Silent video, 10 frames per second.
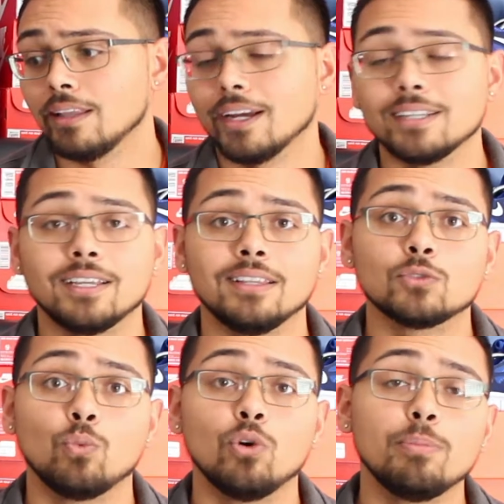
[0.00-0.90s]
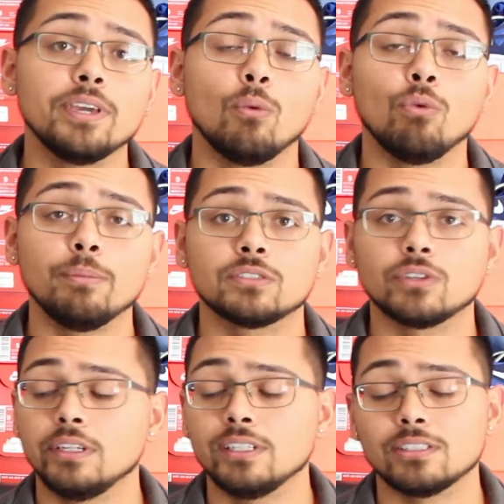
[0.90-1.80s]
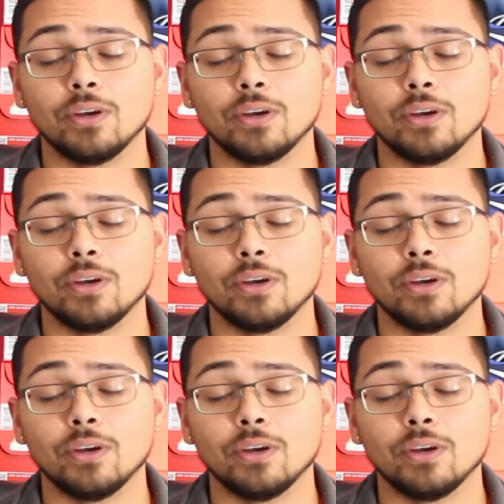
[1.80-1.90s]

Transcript: Like I said, this will be a women's release,